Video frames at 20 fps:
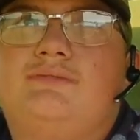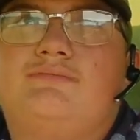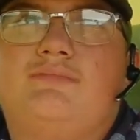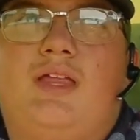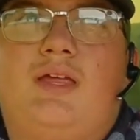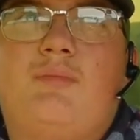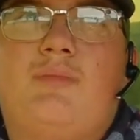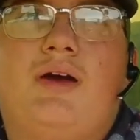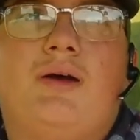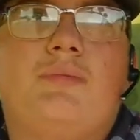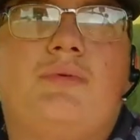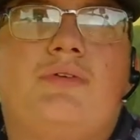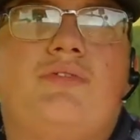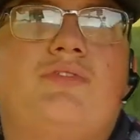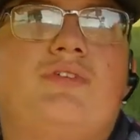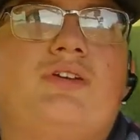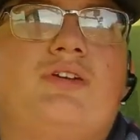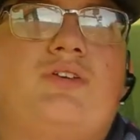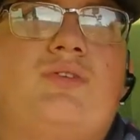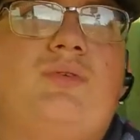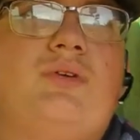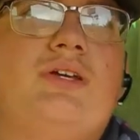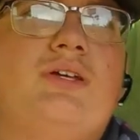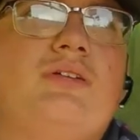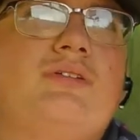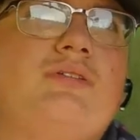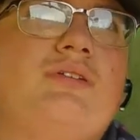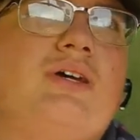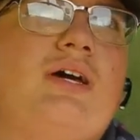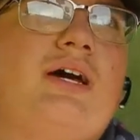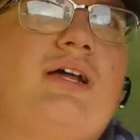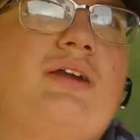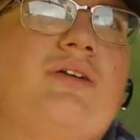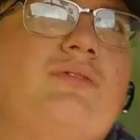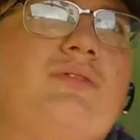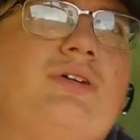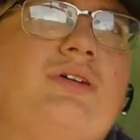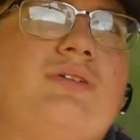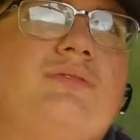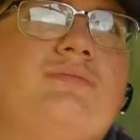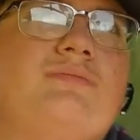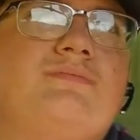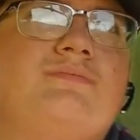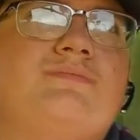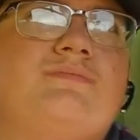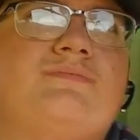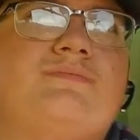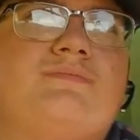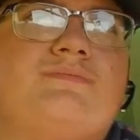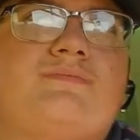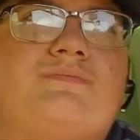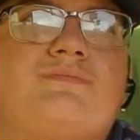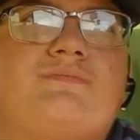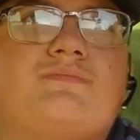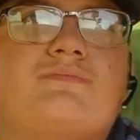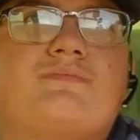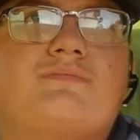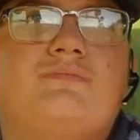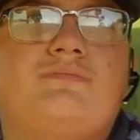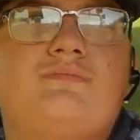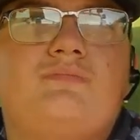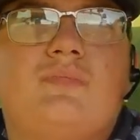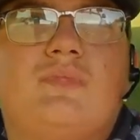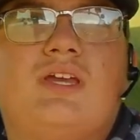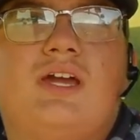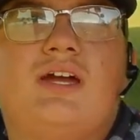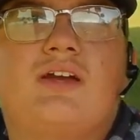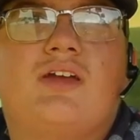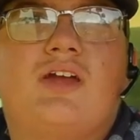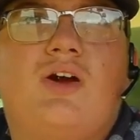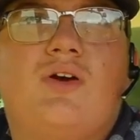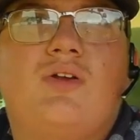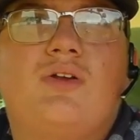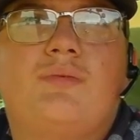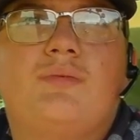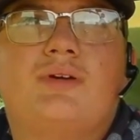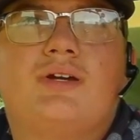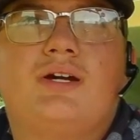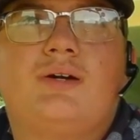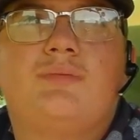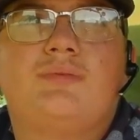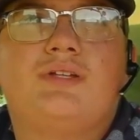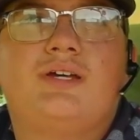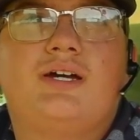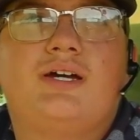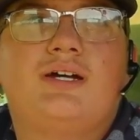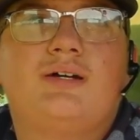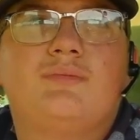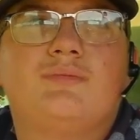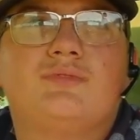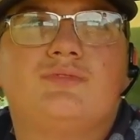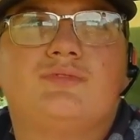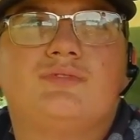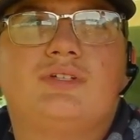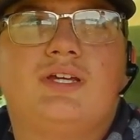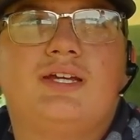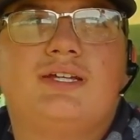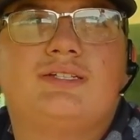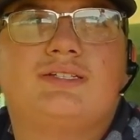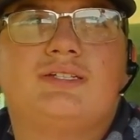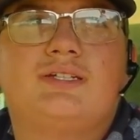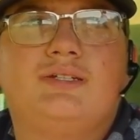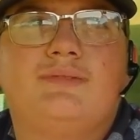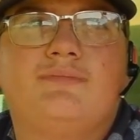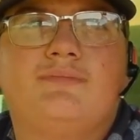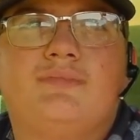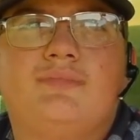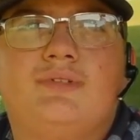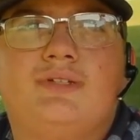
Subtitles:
they might be finna quit. I don't know. I called him a couple times, was asking him.